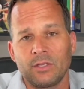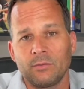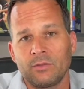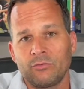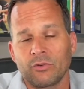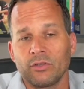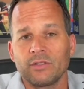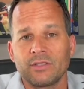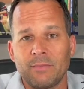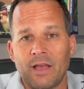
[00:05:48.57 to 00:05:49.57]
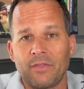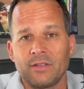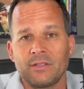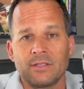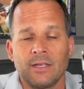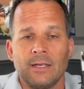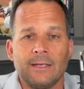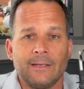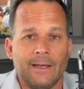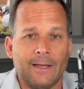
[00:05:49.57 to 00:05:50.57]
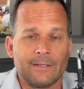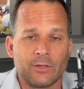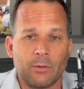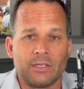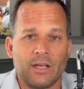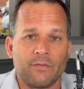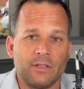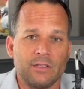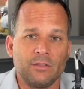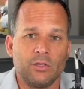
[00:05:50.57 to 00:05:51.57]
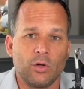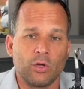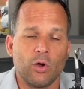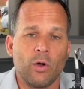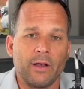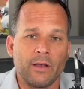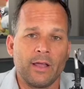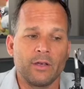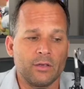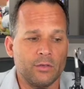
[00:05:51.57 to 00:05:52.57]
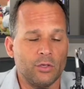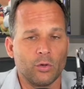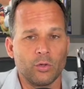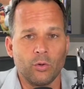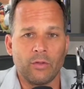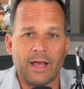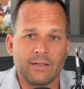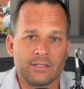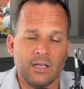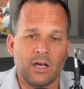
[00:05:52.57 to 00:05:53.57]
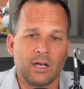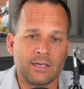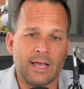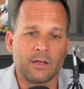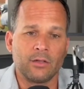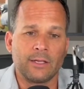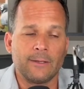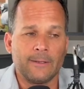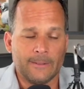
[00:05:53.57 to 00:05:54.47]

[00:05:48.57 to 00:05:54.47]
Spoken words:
drills and methods. And so I would definitely, go ahead and, Google that, Seahawk tackling.